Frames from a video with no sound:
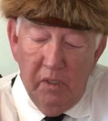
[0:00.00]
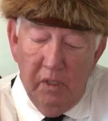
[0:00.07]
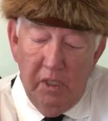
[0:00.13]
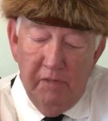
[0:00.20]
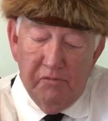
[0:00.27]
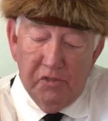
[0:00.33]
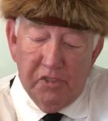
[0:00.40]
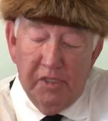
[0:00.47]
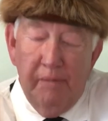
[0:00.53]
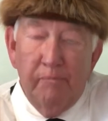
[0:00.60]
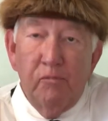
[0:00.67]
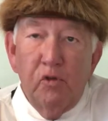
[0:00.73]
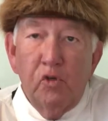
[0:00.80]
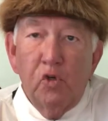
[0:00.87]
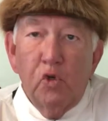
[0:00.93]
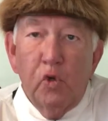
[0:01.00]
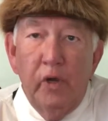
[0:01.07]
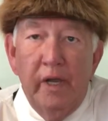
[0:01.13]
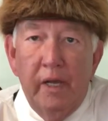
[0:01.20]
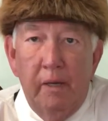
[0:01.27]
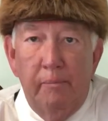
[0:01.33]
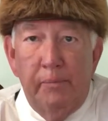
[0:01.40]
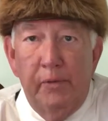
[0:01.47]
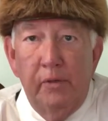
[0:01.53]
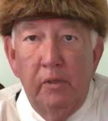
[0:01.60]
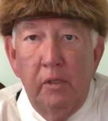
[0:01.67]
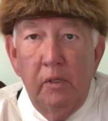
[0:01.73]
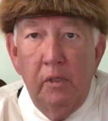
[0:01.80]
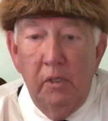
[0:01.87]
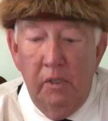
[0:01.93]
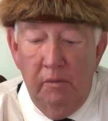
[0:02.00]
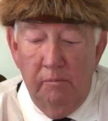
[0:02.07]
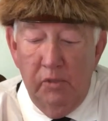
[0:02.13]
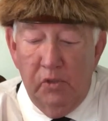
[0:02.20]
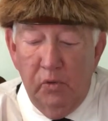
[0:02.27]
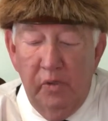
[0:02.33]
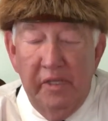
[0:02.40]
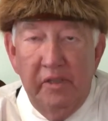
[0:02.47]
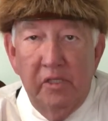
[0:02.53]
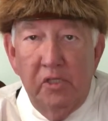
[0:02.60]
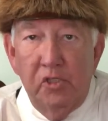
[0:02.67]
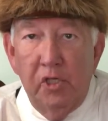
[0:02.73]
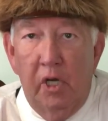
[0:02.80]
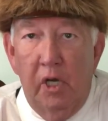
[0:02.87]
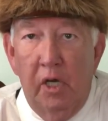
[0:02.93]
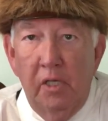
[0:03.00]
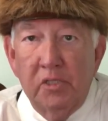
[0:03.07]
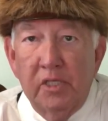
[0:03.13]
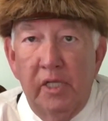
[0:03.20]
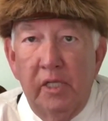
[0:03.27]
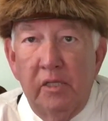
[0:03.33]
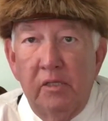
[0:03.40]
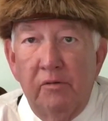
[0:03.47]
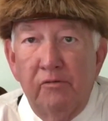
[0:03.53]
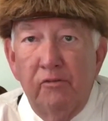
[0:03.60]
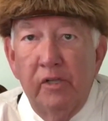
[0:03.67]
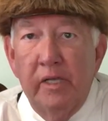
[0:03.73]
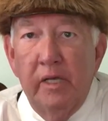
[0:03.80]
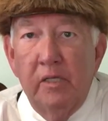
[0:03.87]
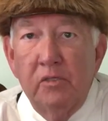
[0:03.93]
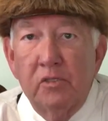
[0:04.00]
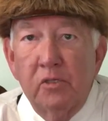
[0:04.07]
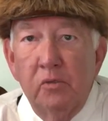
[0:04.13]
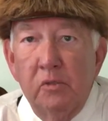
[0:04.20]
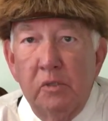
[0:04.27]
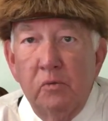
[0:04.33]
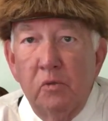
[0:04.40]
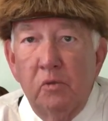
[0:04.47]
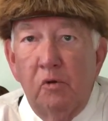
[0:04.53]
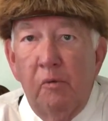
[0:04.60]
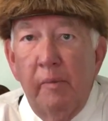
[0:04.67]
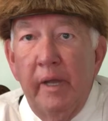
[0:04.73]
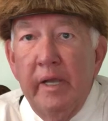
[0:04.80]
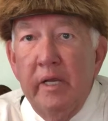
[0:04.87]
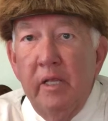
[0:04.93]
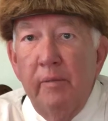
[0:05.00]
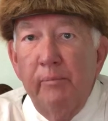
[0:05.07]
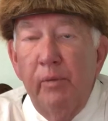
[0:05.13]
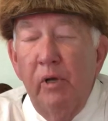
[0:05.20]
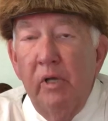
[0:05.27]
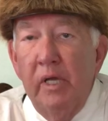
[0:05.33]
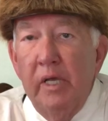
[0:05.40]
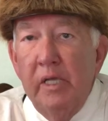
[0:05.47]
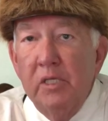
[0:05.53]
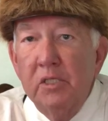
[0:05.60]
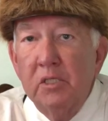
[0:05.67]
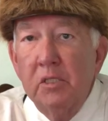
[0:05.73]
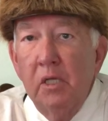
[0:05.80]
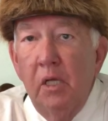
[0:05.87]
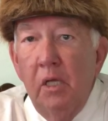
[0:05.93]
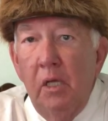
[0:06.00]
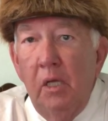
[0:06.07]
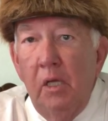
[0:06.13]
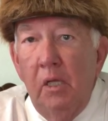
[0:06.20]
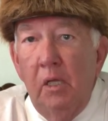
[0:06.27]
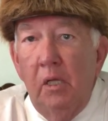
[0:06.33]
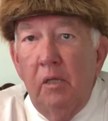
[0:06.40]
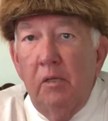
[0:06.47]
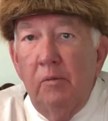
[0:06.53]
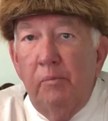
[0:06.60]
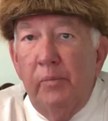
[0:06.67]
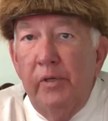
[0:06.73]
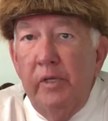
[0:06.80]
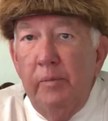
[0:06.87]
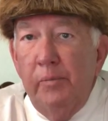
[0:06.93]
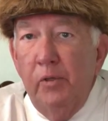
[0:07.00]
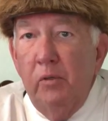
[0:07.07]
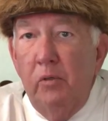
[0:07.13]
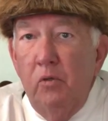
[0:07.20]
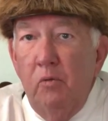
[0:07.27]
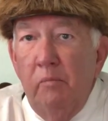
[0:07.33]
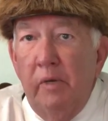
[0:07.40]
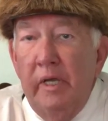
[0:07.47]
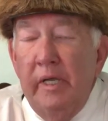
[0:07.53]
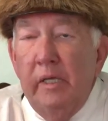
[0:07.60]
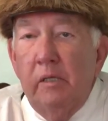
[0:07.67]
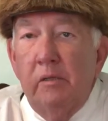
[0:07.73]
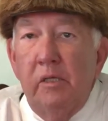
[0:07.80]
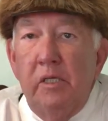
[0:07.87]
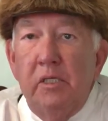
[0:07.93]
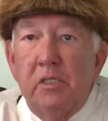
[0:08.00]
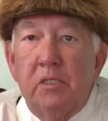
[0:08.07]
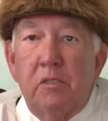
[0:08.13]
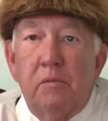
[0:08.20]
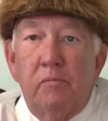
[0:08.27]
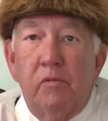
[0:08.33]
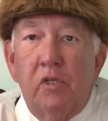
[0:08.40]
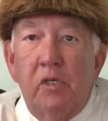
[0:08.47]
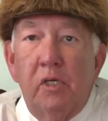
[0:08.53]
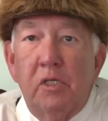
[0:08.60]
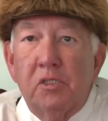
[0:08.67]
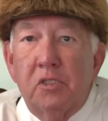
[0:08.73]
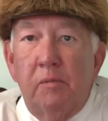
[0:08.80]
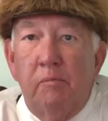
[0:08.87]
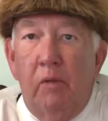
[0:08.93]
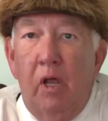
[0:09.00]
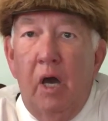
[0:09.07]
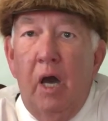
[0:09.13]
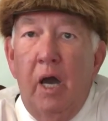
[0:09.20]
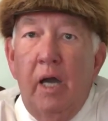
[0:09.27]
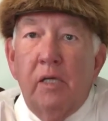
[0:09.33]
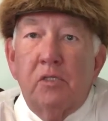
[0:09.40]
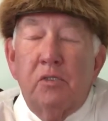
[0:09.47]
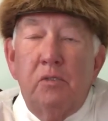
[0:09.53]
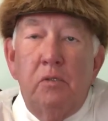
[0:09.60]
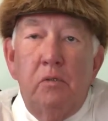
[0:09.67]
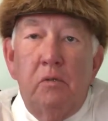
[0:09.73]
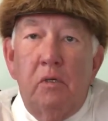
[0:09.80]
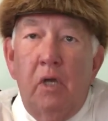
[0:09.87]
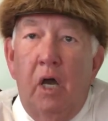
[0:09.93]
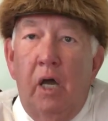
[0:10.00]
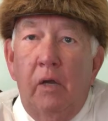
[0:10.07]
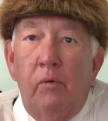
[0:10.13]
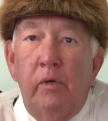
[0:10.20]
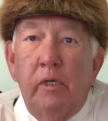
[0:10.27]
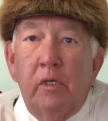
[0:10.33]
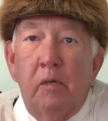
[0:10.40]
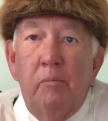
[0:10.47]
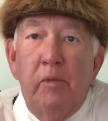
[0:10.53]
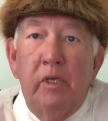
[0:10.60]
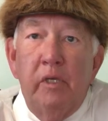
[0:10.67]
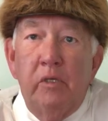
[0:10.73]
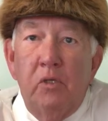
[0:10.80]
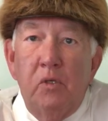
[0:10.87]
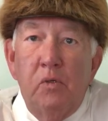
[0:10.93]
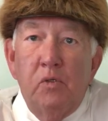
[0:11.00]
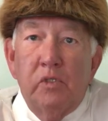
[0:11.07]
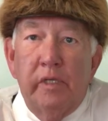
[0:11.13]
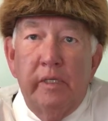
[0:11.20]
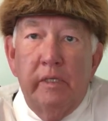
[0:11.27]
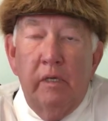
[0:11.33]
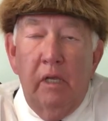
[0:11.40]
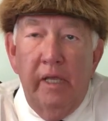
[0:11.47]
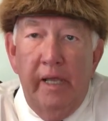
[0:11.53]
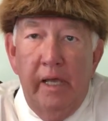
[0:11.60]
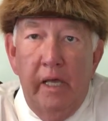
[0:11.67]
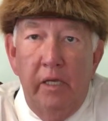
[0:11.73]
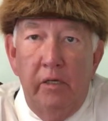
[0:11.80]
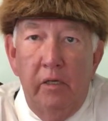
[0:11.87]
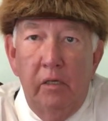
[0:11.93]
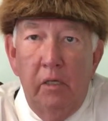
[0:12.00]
give some grip between the jaws and the flint so it will remain in place. The people who make these custom locks do not recommend using lead.